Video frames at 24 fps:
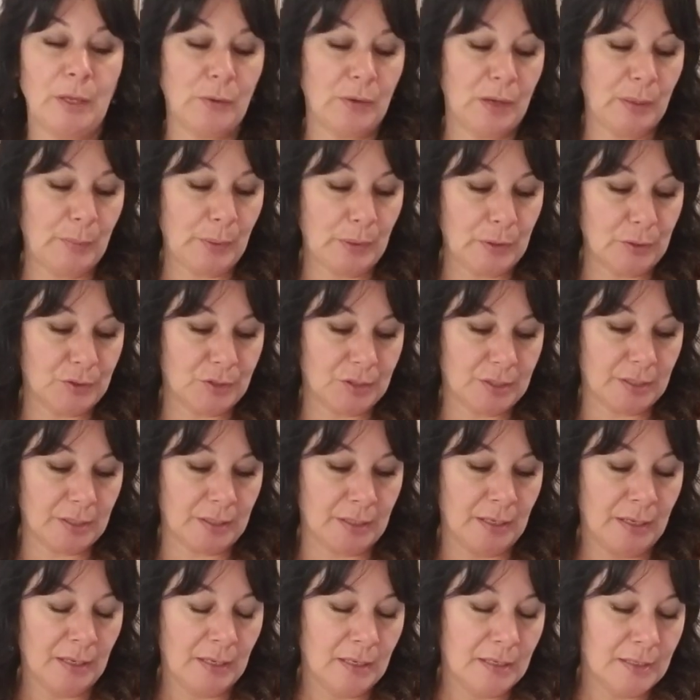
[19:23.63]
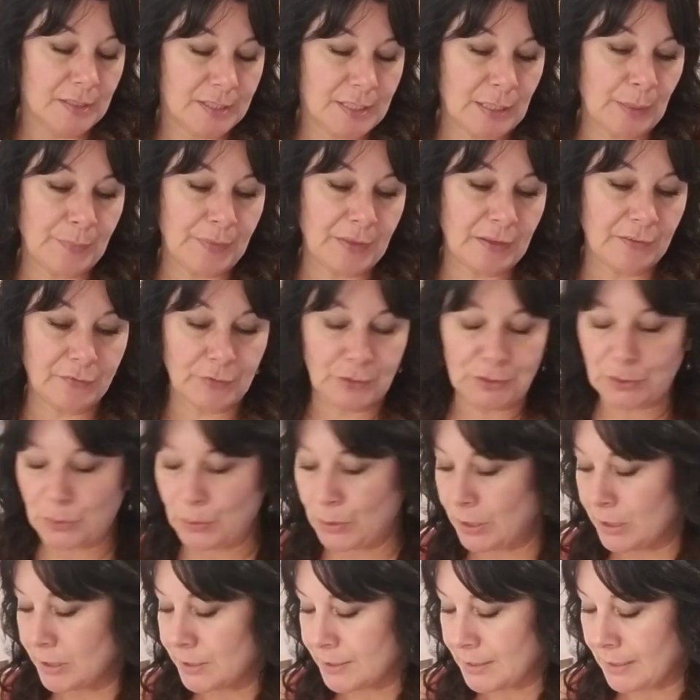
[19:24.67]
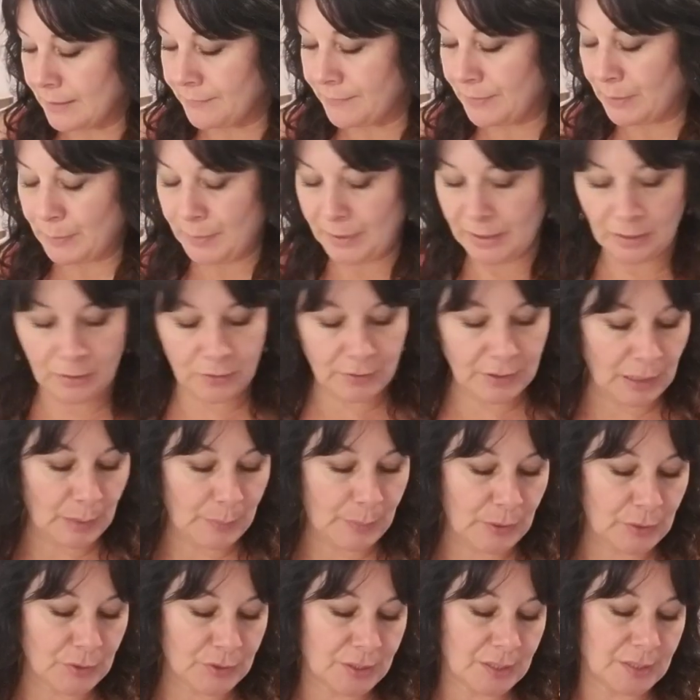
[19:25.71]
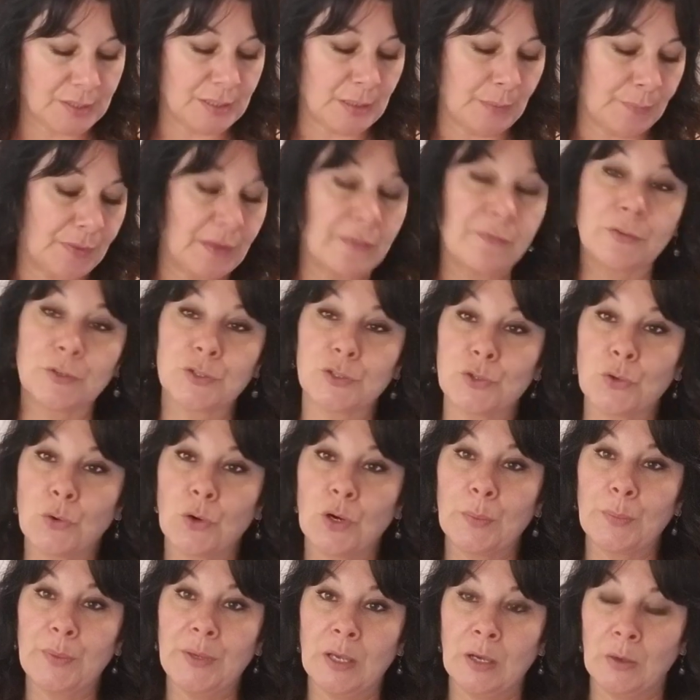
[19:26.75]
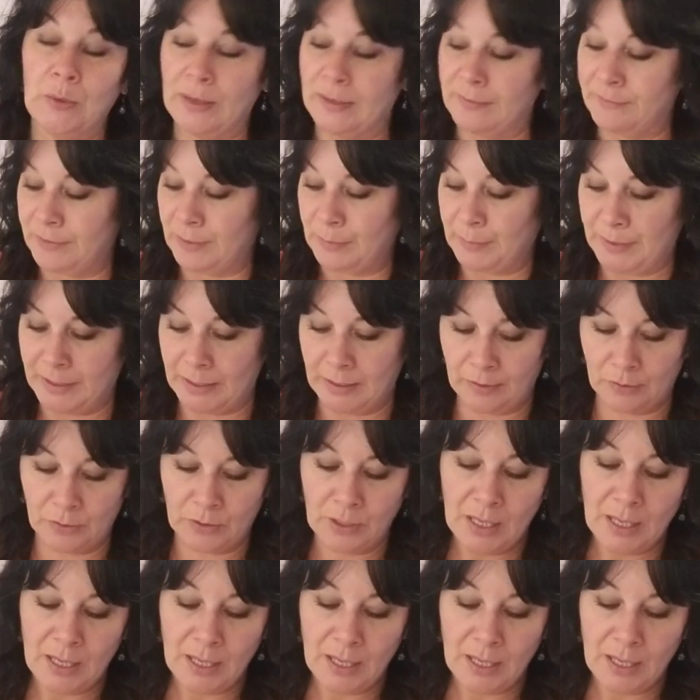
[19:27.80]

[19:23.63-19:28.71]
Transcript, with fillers: I posted something for Taurus on Vimeo, and I posted something for Scorpio on Vimeo.